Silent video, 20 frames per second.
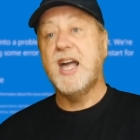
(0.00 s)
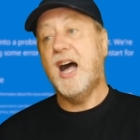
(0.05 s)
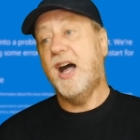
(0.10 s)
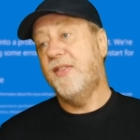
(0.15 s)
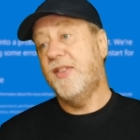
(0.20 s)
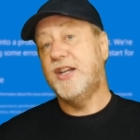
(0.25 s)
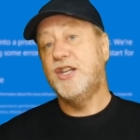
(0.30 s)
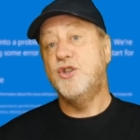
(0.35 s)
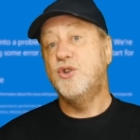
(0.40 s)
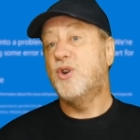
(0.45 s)

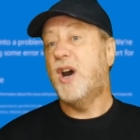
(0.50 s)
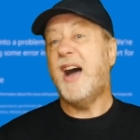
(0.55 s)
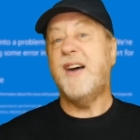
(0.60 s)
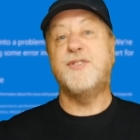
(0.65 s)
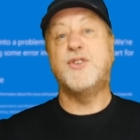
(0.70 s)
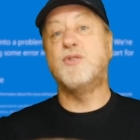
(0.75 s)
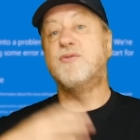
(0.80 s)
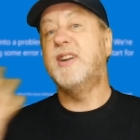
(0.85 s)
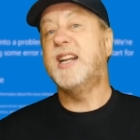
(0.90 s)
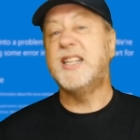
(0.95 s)
and then you
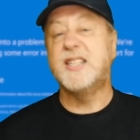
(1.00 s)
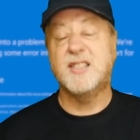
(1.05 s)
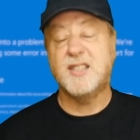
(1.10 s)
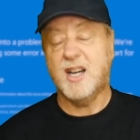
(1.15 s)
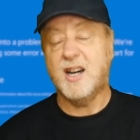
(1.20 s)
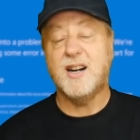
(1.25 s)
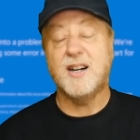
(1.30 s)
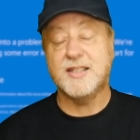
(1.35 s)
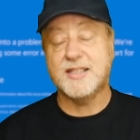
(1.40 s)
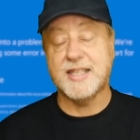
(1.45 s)
have to
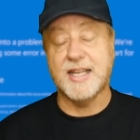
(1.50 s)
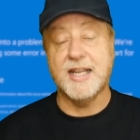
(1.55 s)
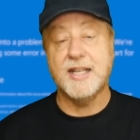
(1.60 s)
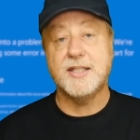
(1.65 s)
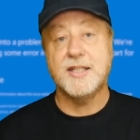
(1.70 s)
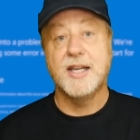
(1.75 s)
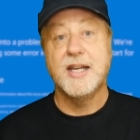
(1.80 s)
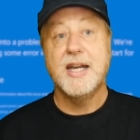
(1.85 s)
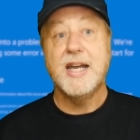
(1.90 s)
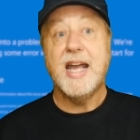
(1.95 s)
restart it.